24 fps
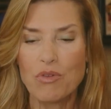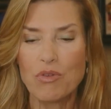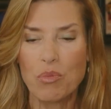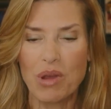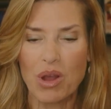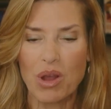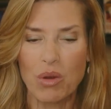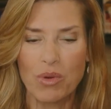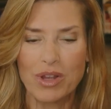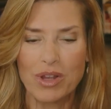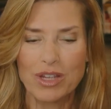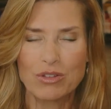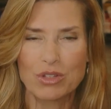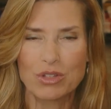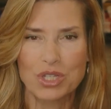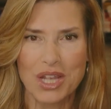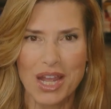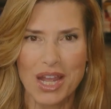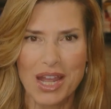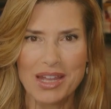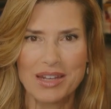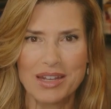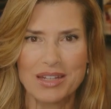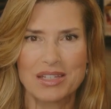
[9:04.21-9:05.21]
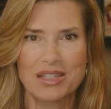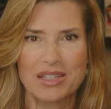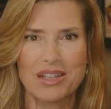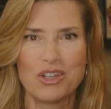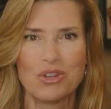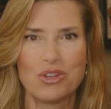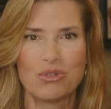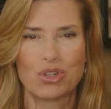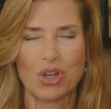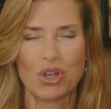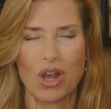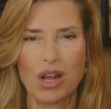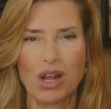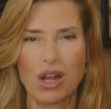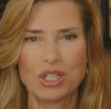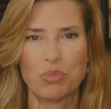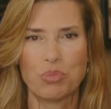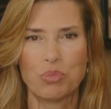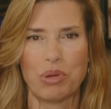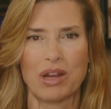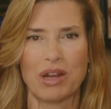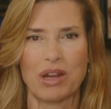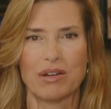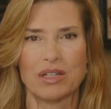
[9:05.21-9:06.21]
about what you said is that you talk to
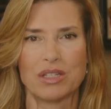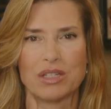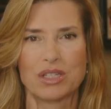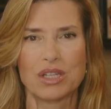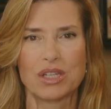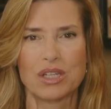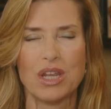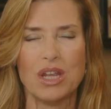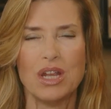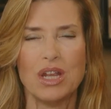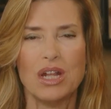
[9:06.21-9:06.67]
parents.